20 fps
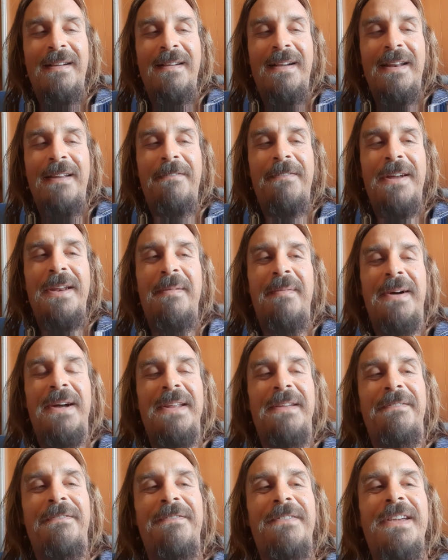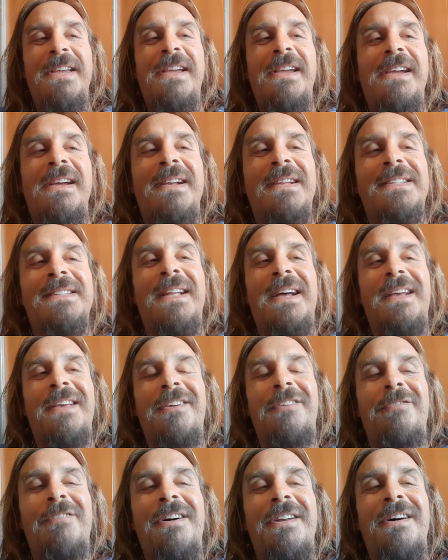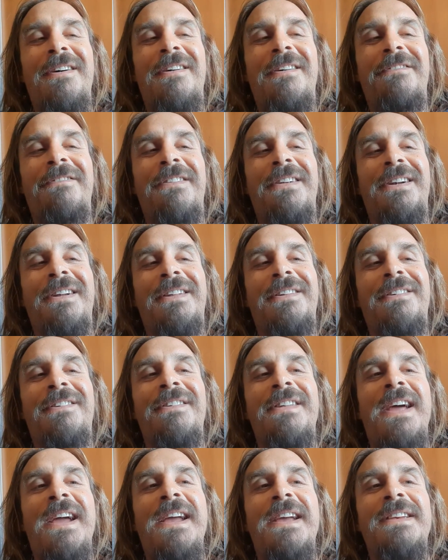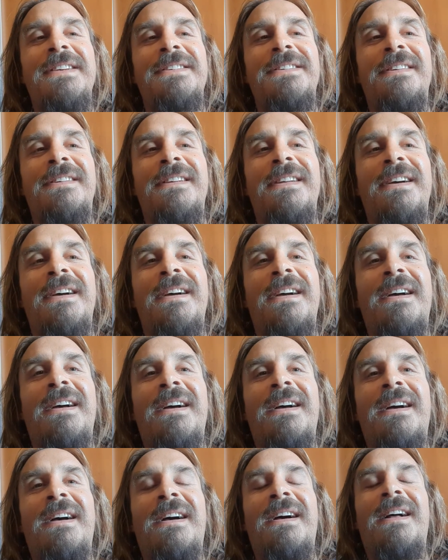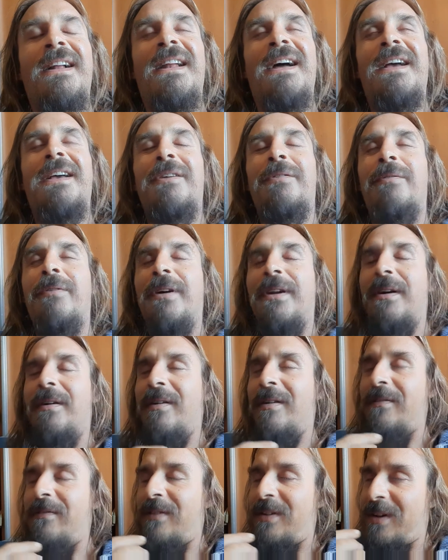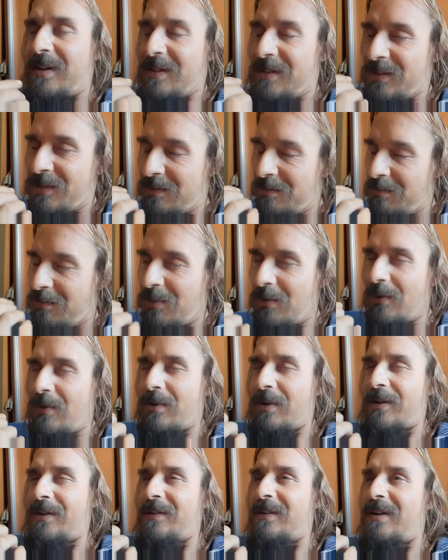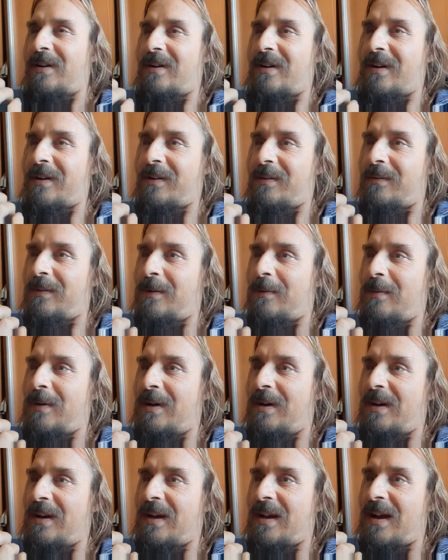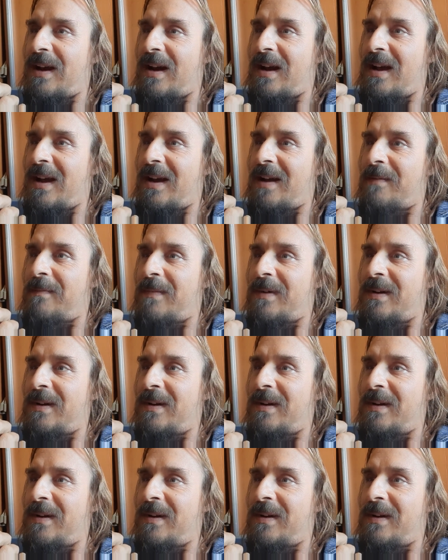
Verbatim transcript: And if anybody feels like you want to offer a donation, like you want to offer a support to the art and the world that I have,